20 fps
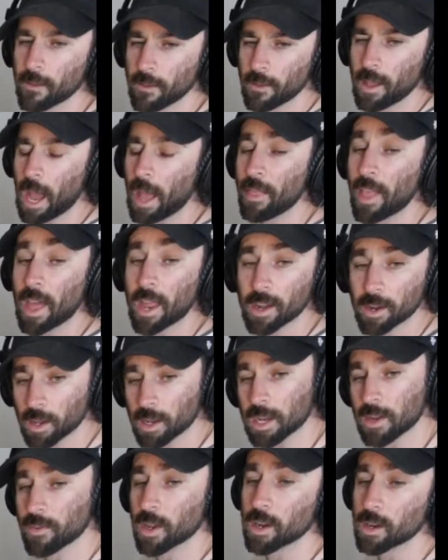And then
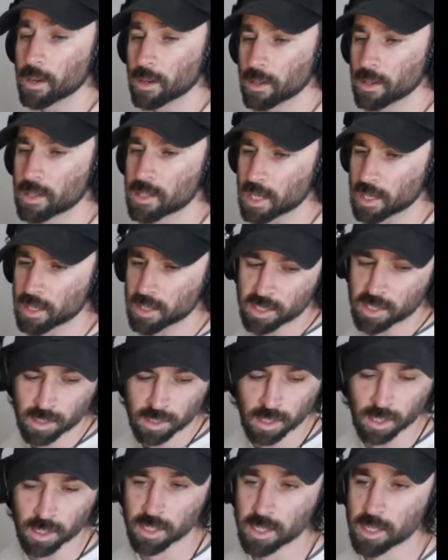even since
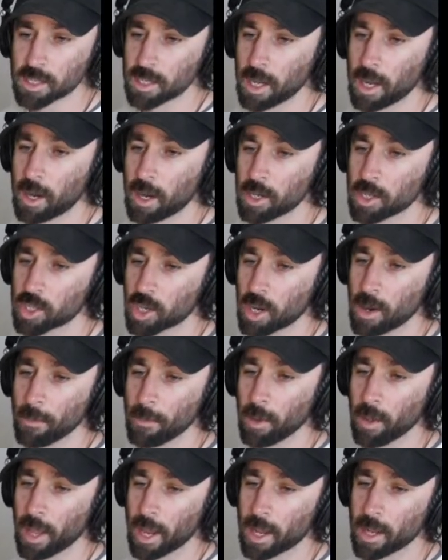the snare drum
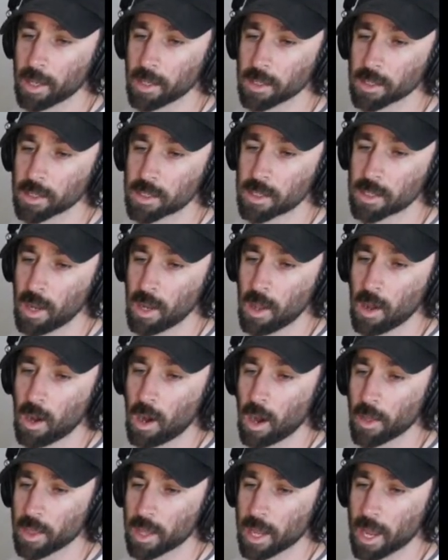lands
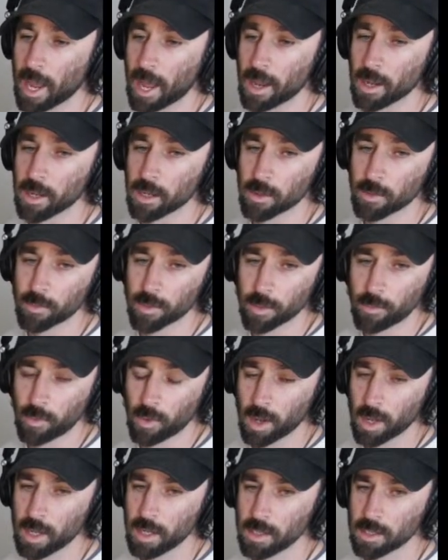on the end of the
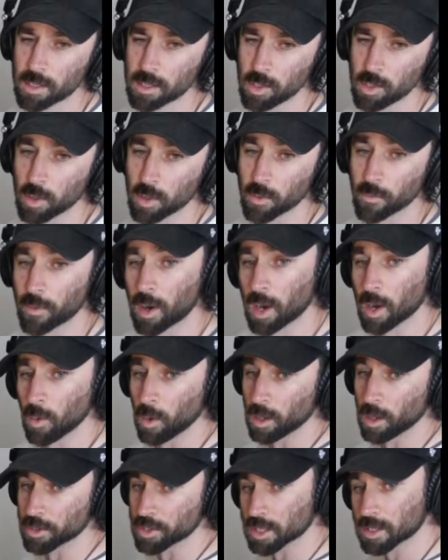phrase, you could very
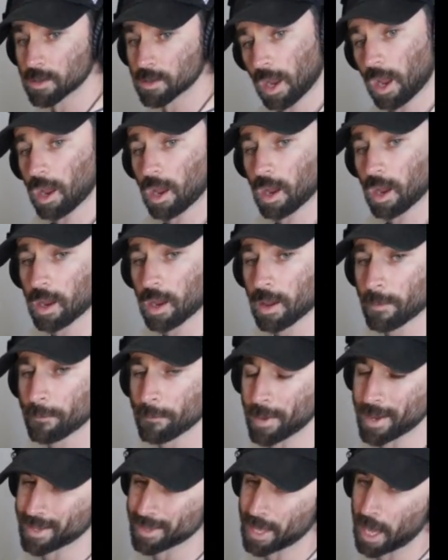well just
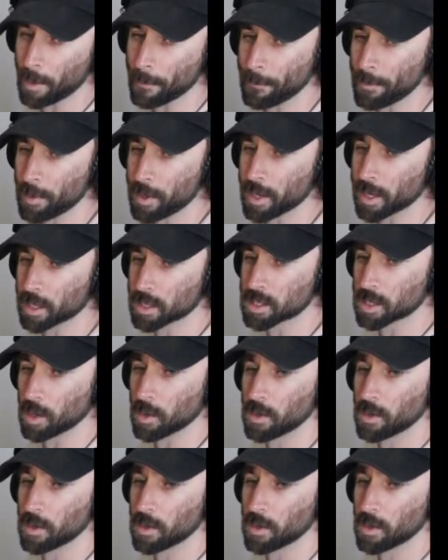make that big. So